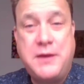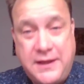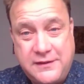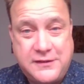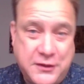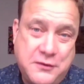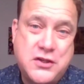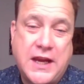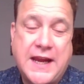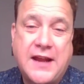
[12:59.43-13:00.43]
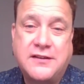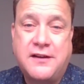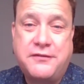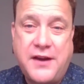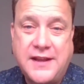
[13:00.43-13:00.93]
please do check out
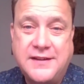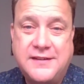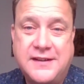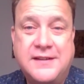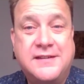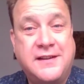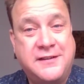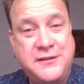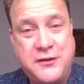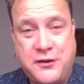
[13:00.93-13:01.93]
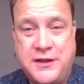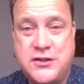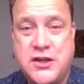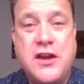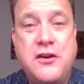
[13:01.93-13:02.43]
our friends at Sutton
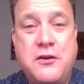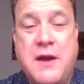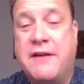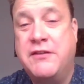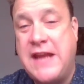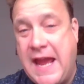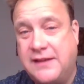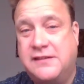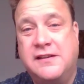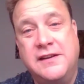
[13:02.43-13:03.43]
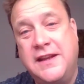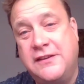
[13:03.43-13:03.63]
College, who have an excellent